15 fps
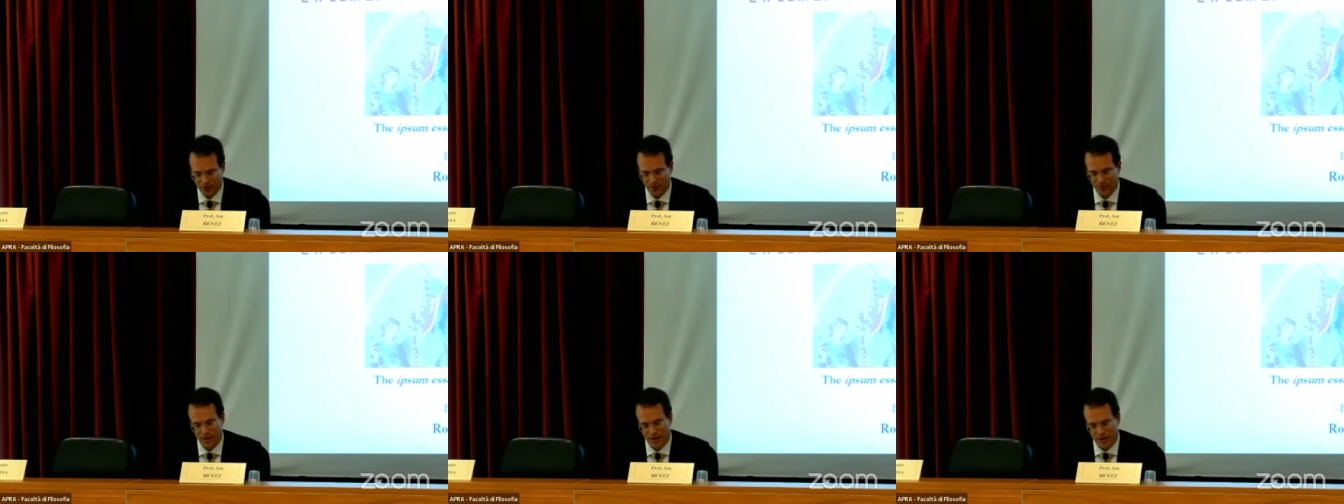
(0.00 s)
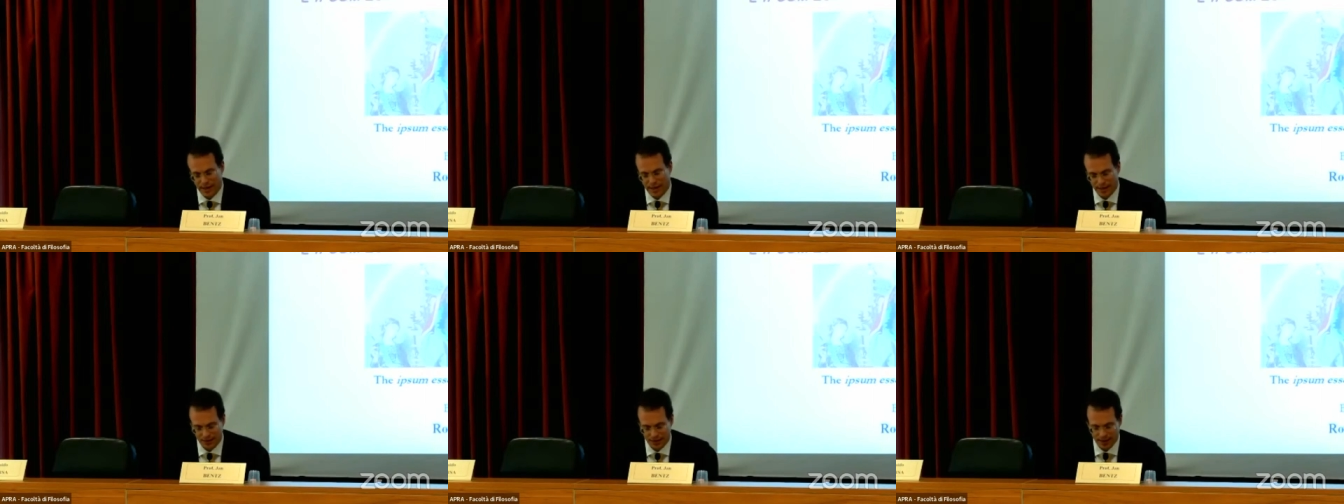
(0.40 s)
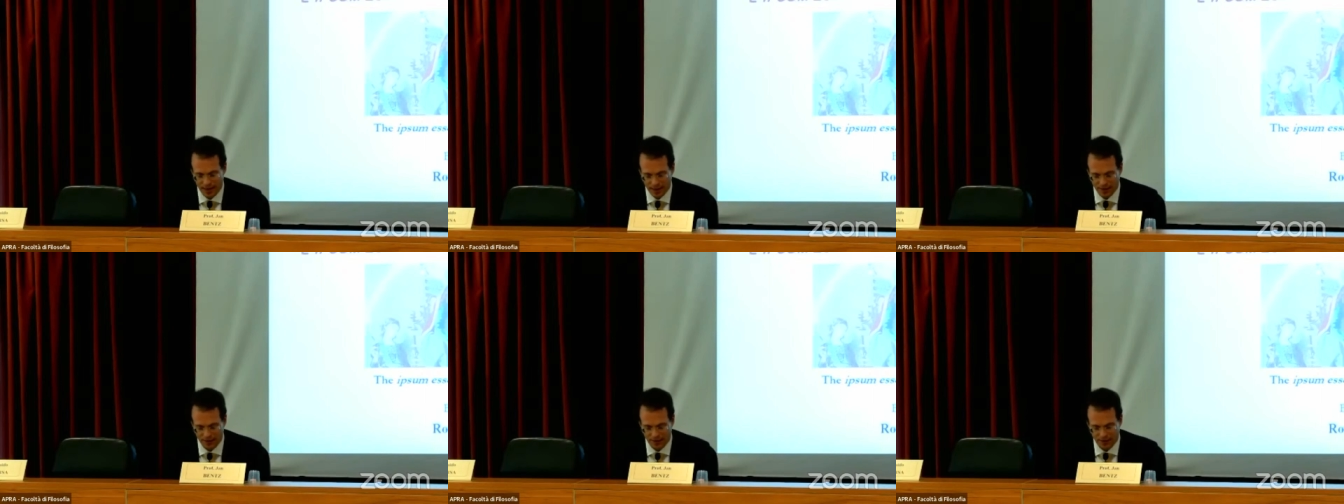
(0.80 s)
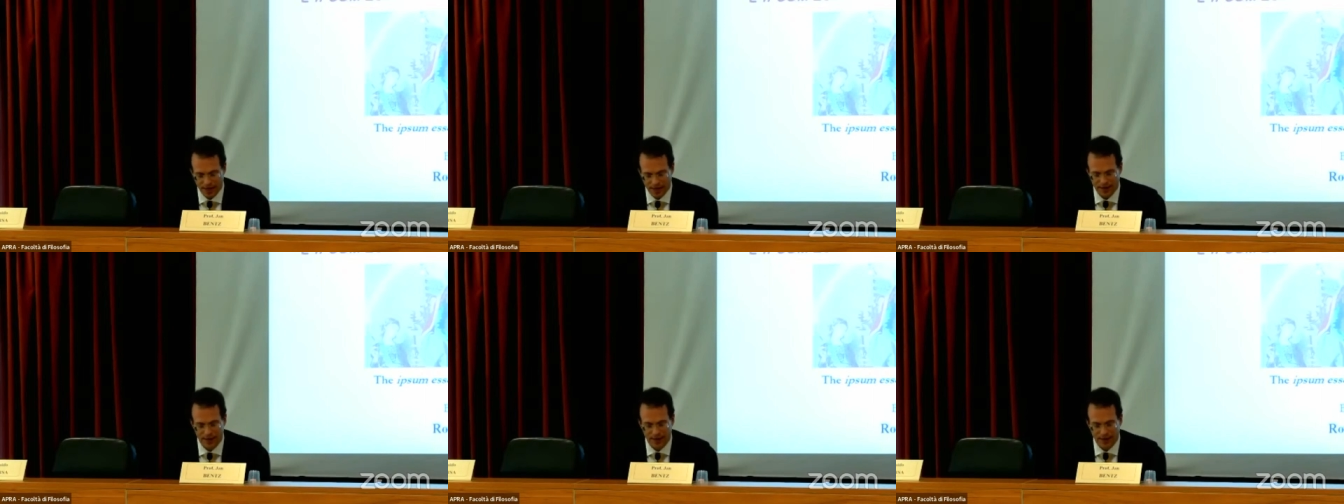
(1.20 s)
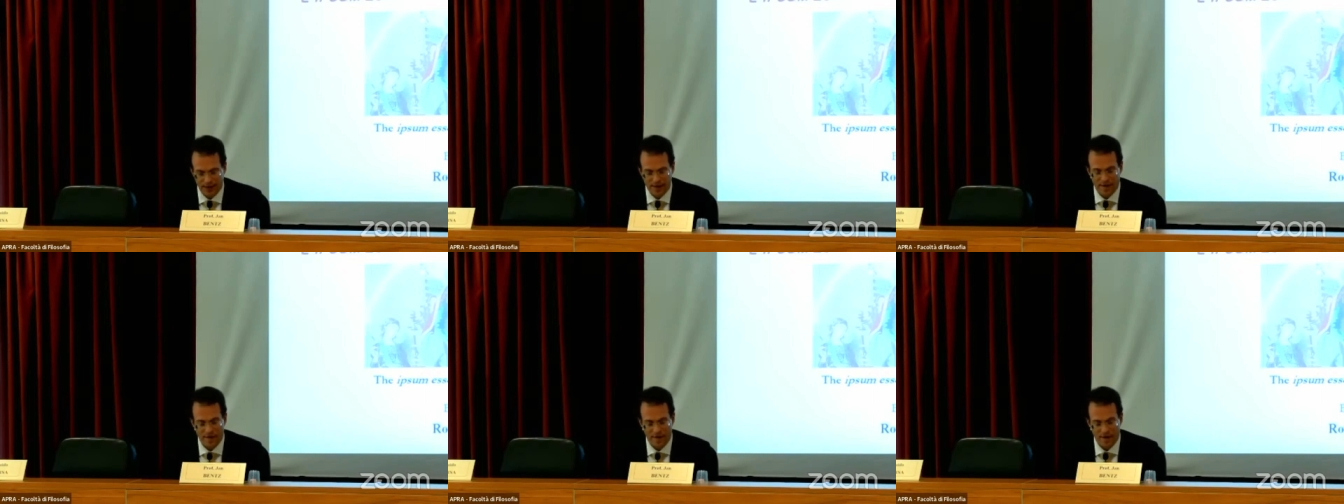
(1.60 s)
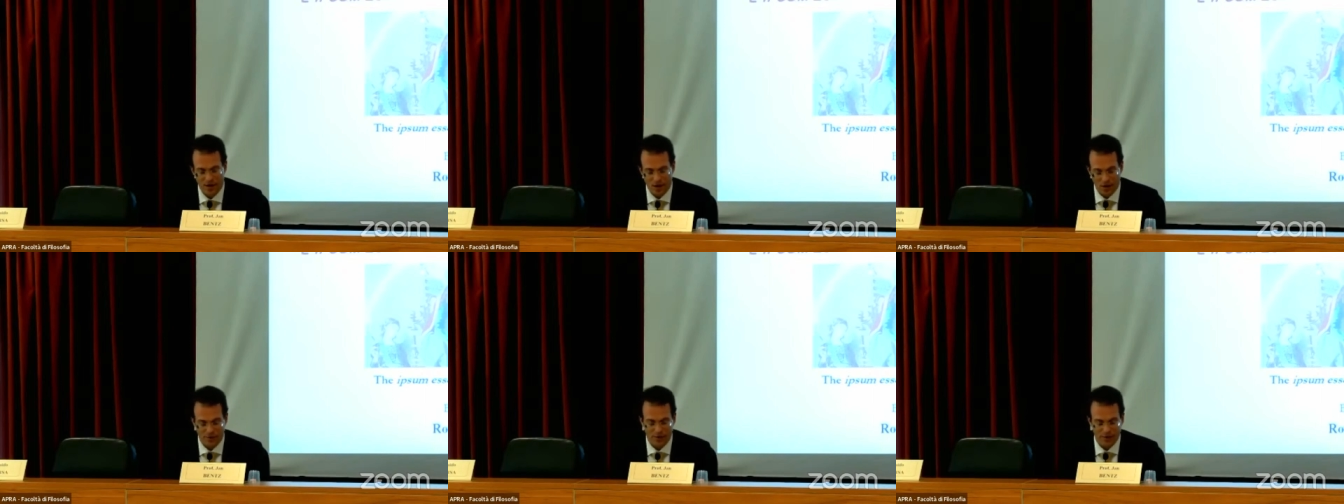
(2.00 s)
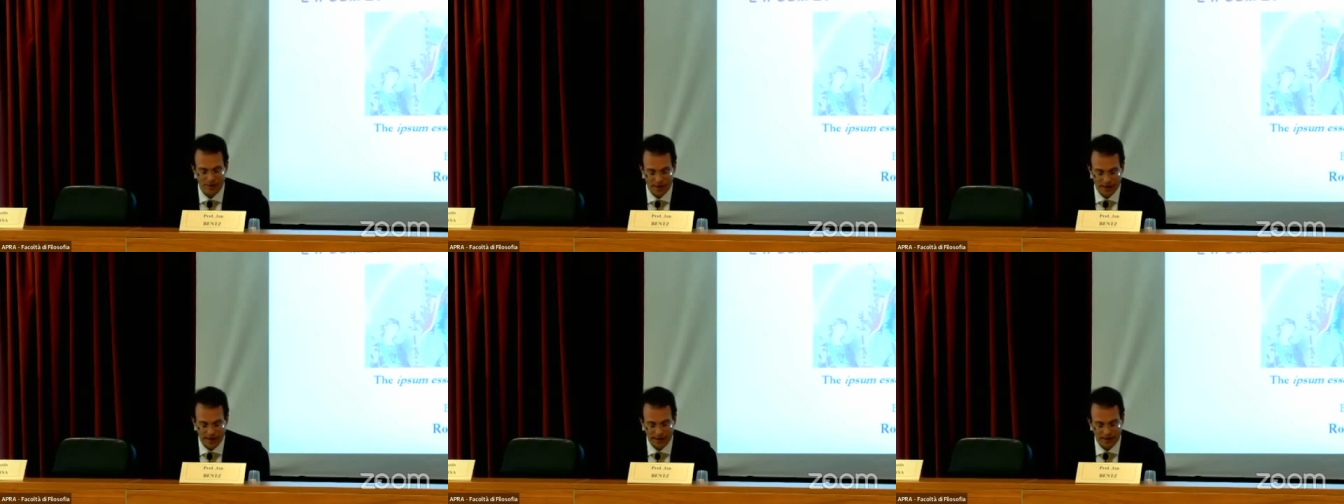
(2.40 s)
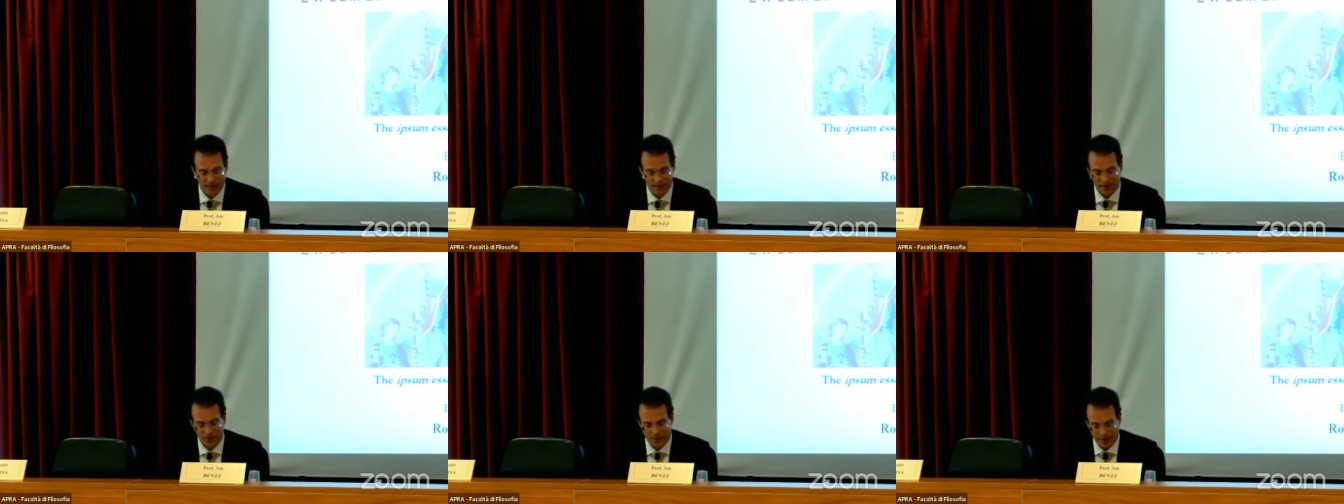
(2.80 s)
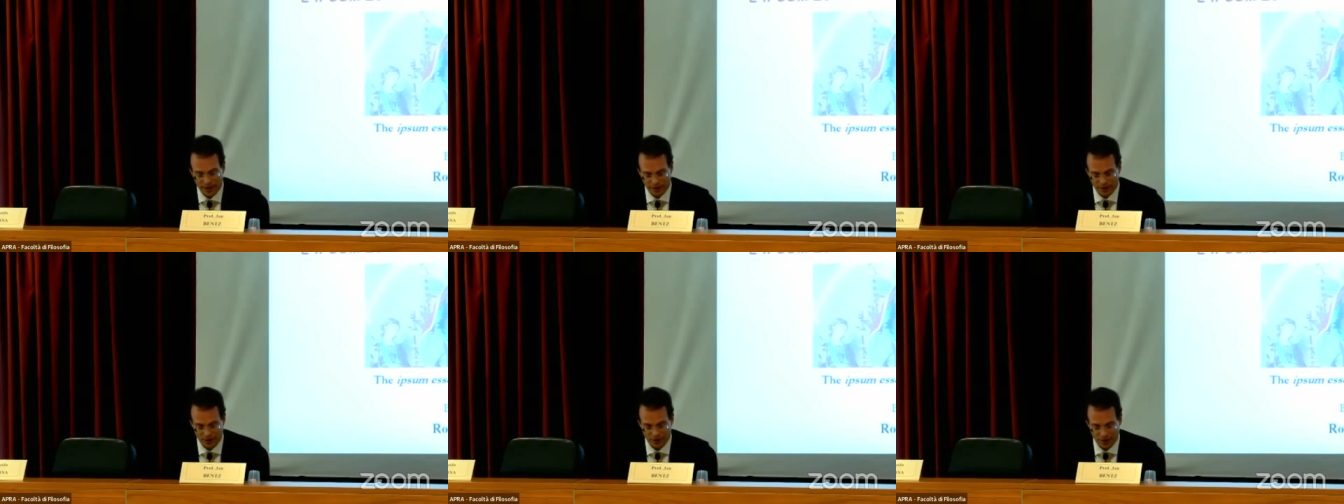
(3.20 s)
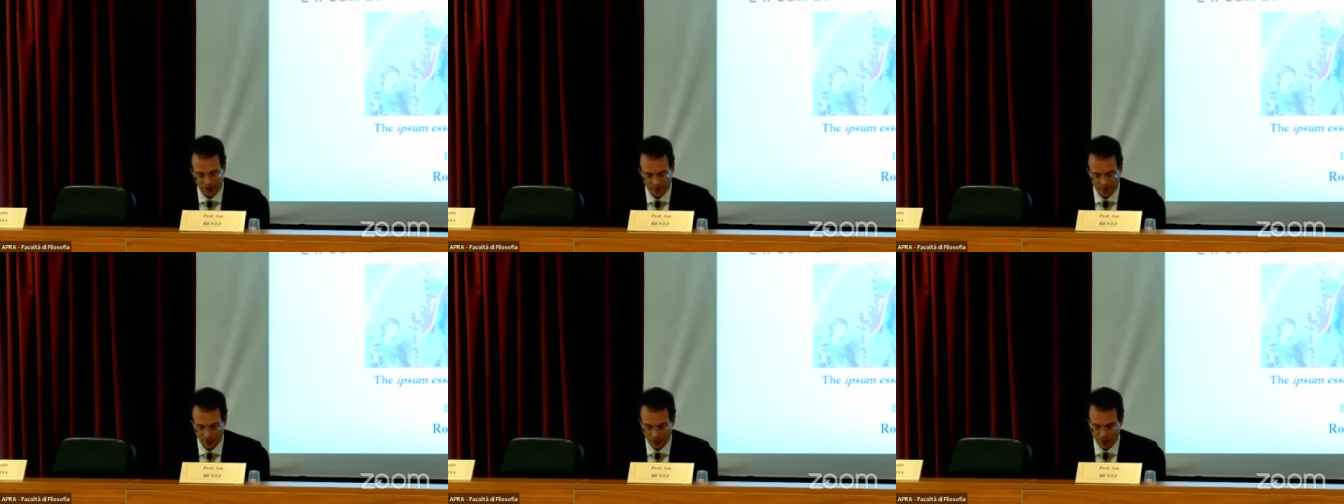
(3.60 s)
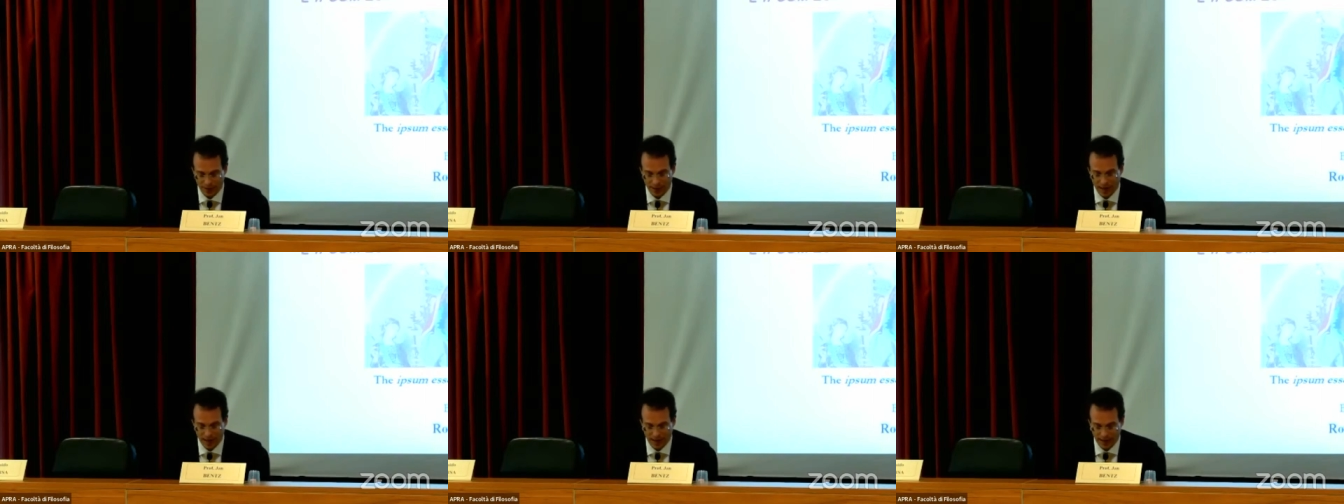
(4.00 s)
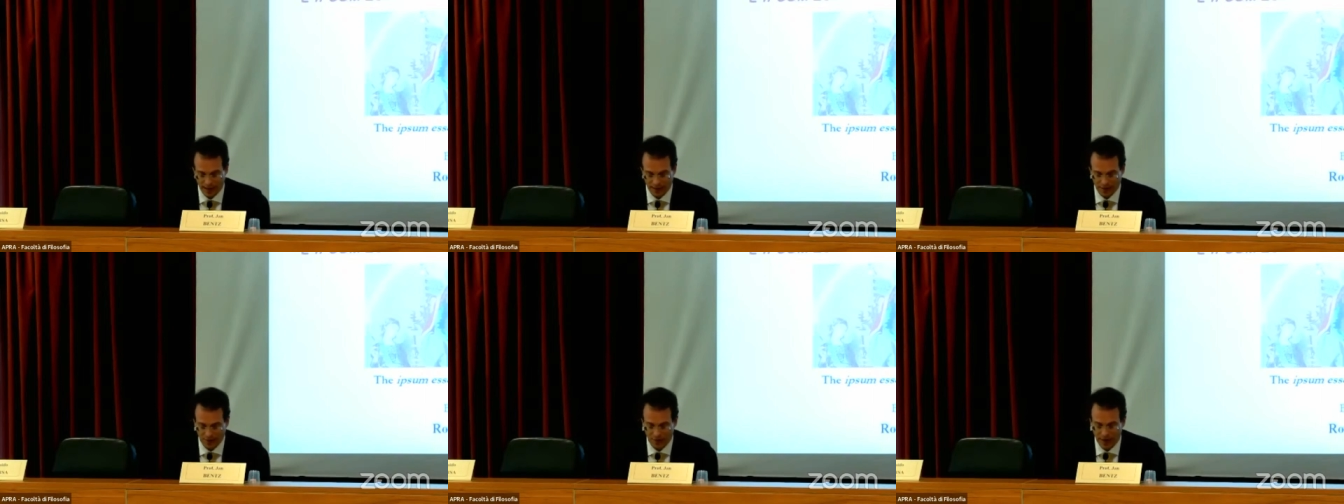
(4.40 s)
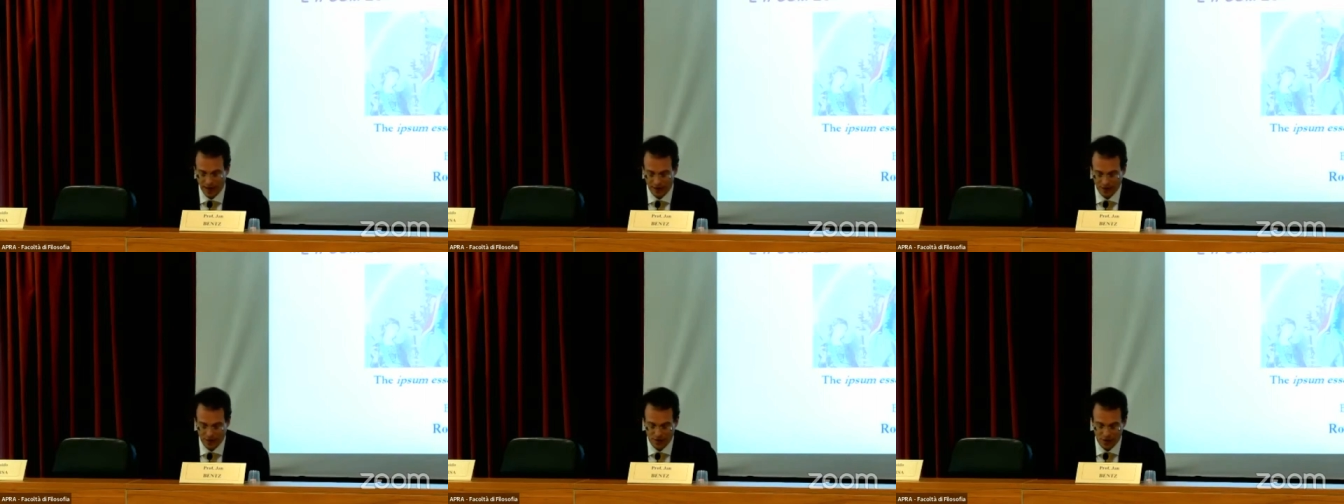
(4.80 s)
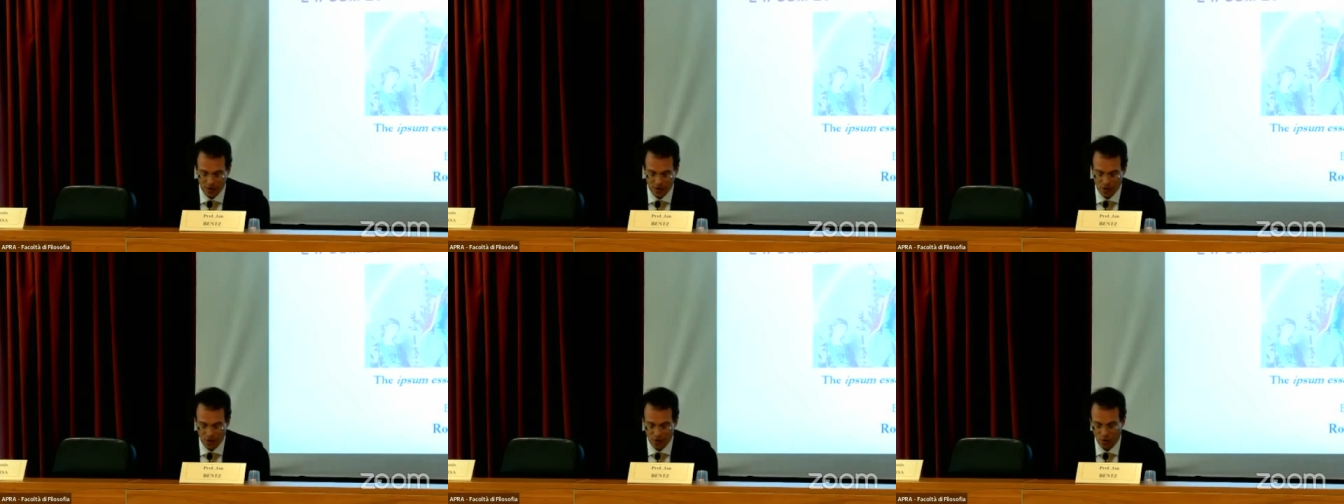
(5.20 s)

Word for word: into a Hegelian understanding of a dialectical relationship between God and creation,